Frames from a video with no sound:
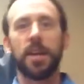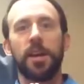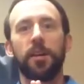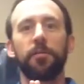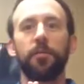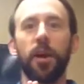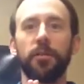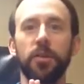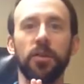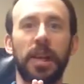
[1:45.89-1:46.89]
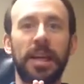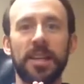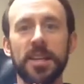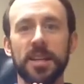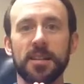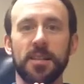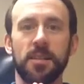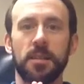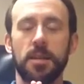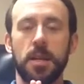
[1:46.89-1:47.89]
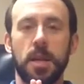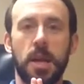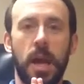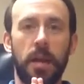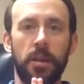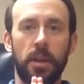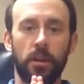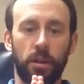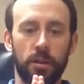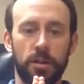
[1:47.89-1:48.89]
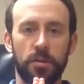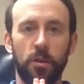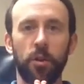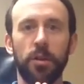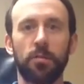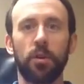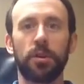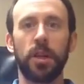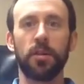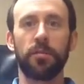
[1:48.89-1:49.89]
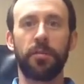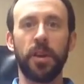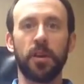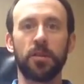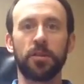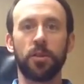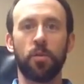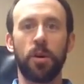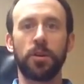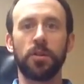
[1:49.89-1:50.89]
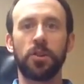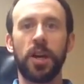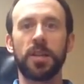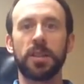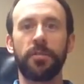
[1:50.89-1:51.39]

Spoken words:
in front of you like this, and then you're going to slowly rotate your fingers toward your chest.